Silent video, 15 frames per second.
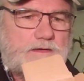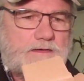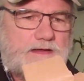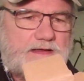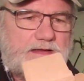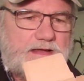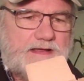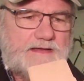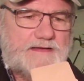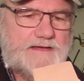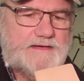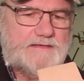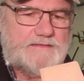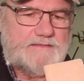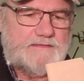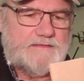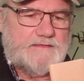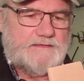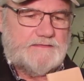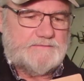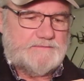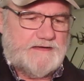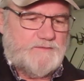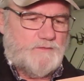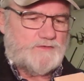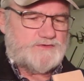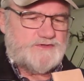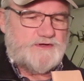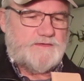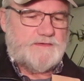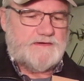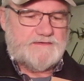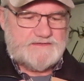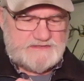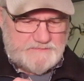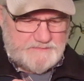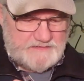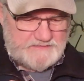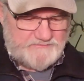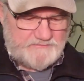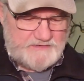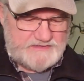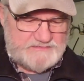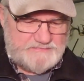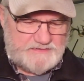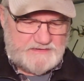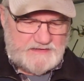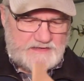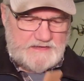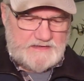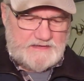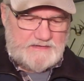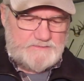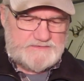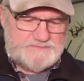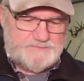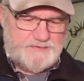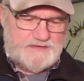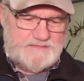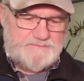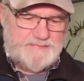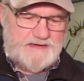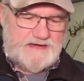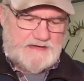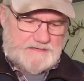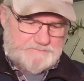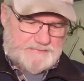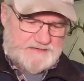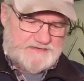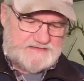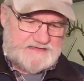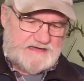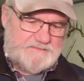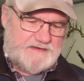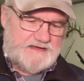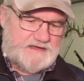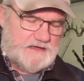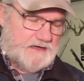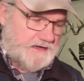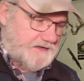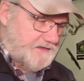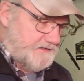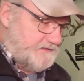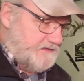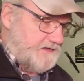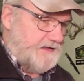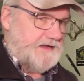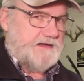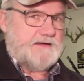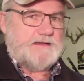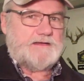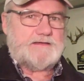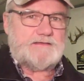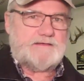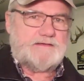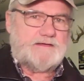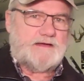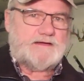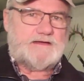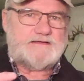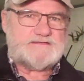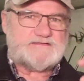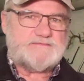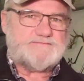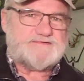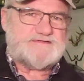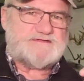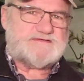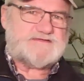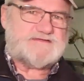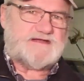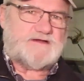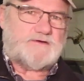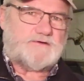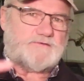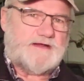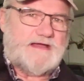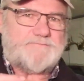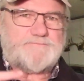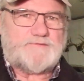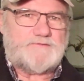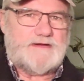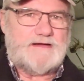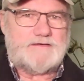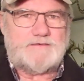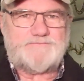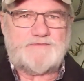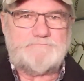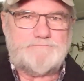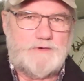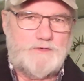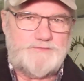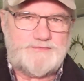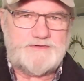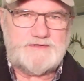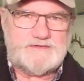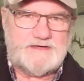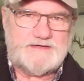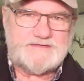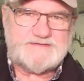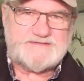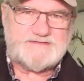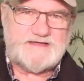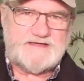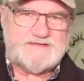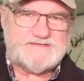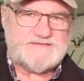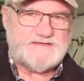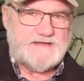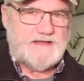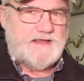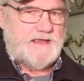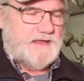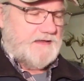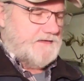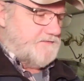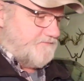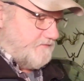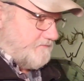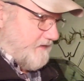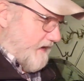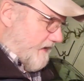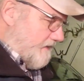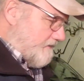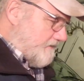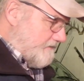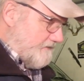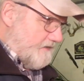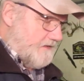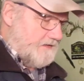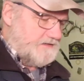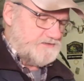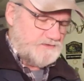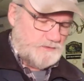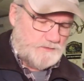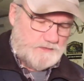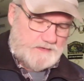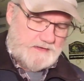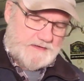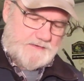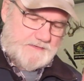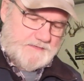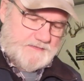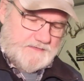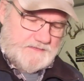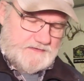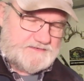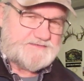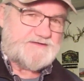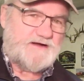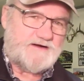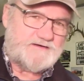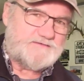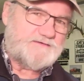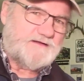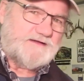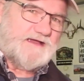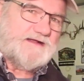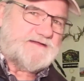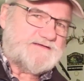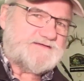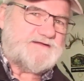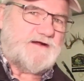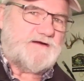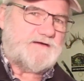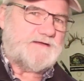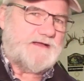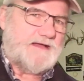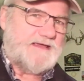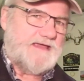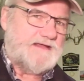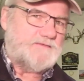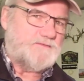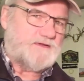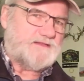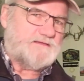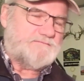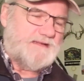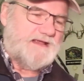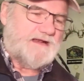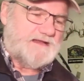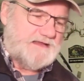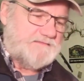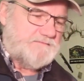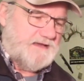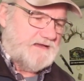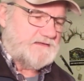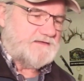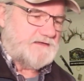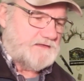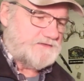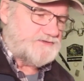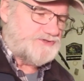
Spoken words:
I won't show you any of the shipping information, but it was pretty beat up by the time I got it, and it had a custom sticker wrapped around it from both the United States and from Canada. So I'll kind of start again with the mailing. He mailed it on